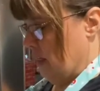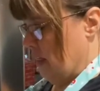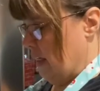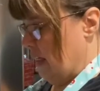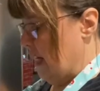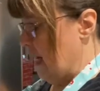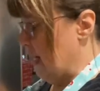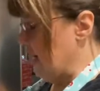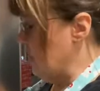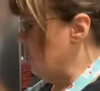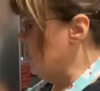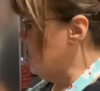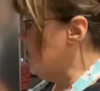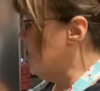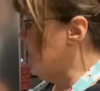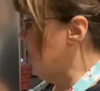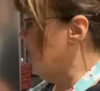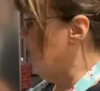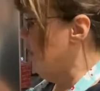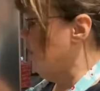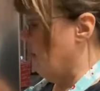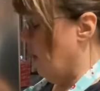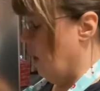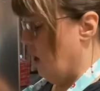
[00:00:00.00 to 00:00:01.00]
I used to
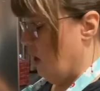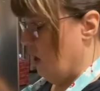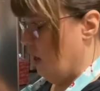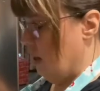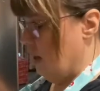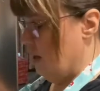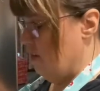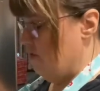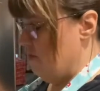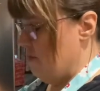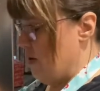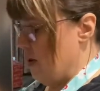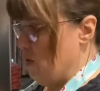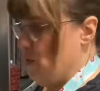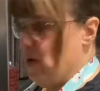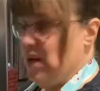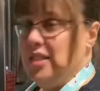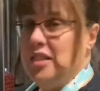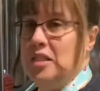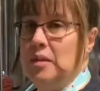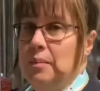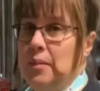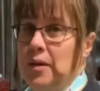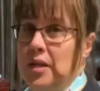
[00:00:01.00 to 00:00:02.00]
have all of my
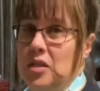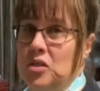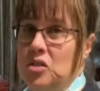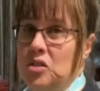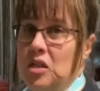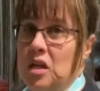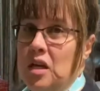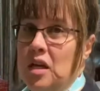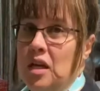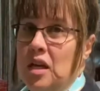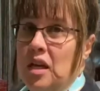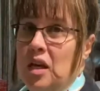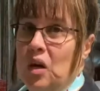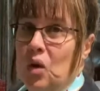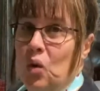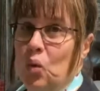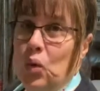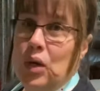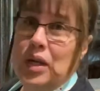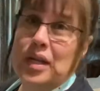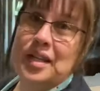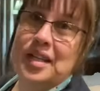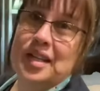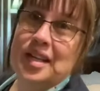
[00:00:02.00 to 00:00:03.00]
recipes
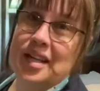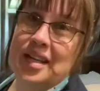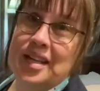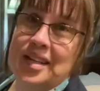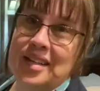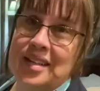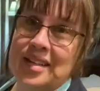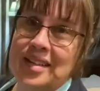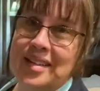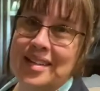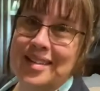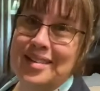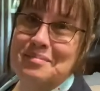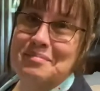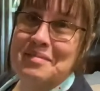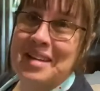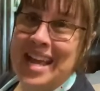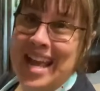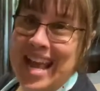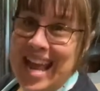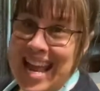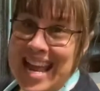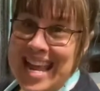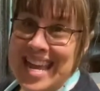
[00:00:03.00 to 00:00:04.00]
written in
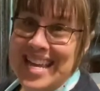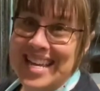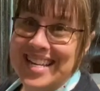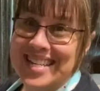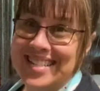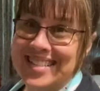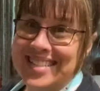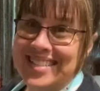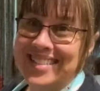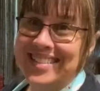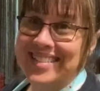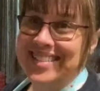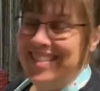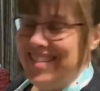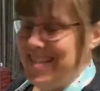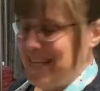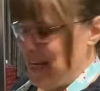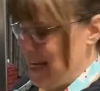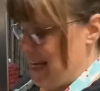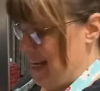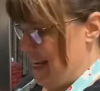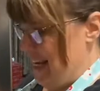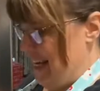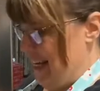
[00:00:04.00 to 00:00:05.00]
hand
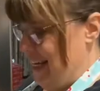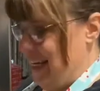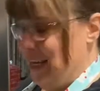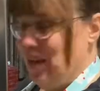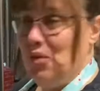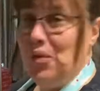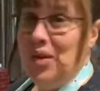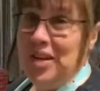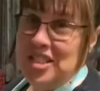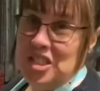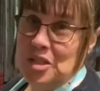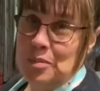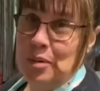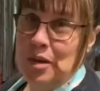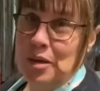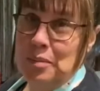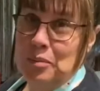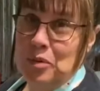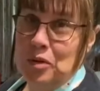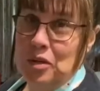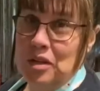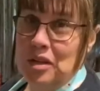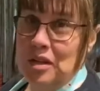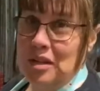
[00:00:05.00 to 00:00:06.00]
in a recipe
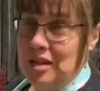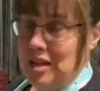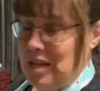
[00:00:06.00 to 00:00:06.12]
book,